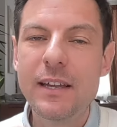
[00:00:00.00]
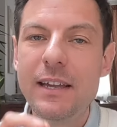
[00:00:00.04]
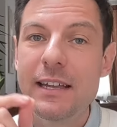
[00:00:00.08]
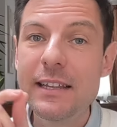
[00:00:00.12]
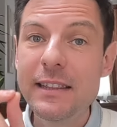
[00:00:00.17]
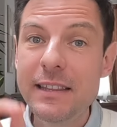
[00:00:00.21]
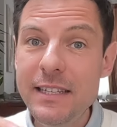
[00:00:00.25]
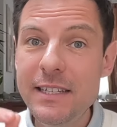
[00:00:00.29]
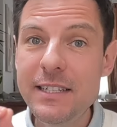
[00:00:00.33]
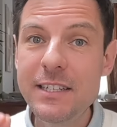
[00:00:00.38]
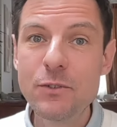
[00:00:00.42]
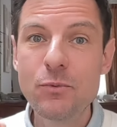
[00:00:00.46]

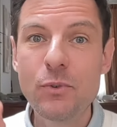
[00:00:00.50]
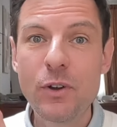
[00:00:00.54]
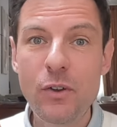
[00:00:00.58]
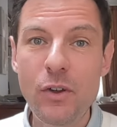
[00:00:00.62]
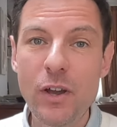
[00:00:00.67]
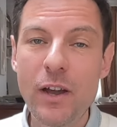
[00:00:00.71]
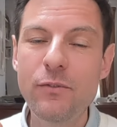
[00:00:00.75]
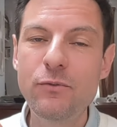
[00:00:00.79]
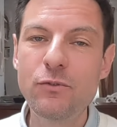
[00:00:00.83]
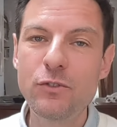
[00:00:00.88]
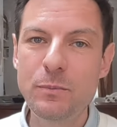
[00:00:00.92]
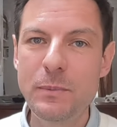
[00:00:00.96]
And this is where you
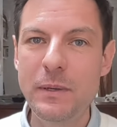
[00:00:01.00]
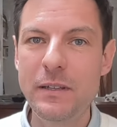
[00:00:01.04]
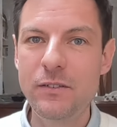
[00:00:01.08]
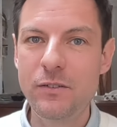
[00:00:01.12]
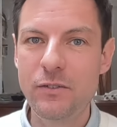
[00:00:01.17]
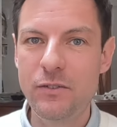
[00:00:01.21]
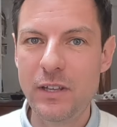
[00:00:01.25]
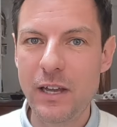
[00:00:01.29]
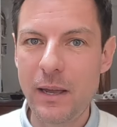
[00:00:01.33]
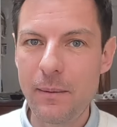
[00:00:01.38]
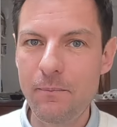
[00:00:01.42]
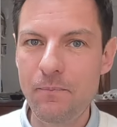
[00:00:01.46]
have to
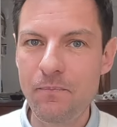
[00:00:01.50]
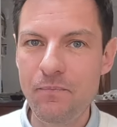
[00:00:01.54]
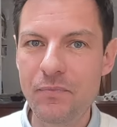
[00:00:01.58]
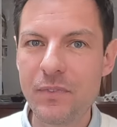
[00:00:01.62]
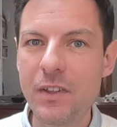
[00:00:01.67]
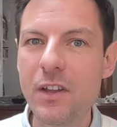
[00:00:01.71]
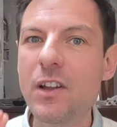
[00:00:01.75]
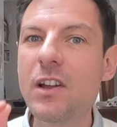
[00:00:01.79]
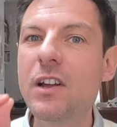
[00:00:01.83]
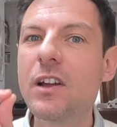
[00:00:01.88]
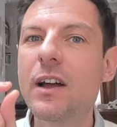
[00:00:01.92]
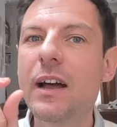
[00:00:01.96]
spend time
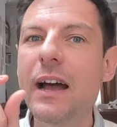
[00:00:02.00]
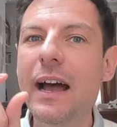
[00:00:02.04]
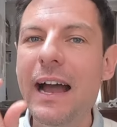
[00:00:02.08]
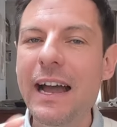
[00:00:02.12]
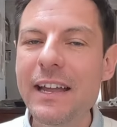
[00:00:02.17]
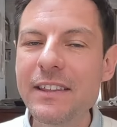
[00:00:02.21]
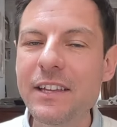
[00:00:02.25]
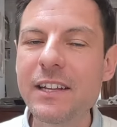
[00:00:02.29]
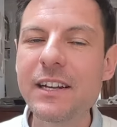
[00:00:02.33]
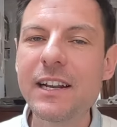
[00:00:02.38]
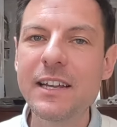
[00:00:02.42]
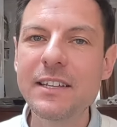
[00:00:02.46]

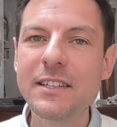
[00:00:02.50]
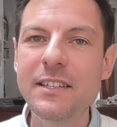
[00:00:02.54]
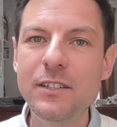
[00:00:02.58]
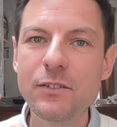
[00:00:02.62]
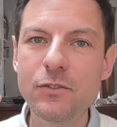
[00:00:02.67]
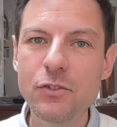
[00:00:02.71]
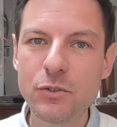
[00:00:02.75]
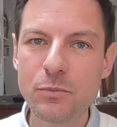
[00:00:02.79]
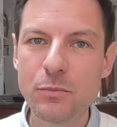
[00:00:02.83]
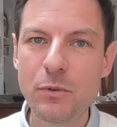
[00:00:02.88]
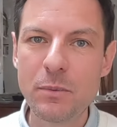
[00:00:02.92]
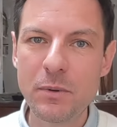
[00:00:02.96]
analyzing
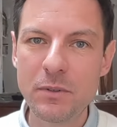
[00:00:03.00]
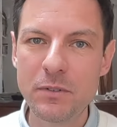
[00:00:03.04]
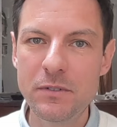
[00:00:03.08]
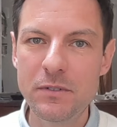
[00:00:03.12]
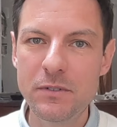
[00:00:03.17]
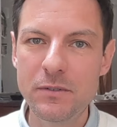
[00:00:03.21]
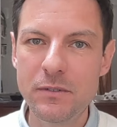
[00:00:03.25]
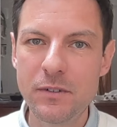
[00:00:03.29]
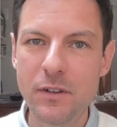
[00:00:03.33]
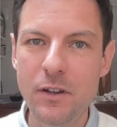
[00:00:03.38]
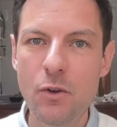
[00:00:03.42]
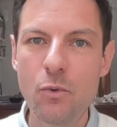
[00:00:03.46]
those
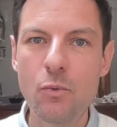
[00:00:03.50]
moments.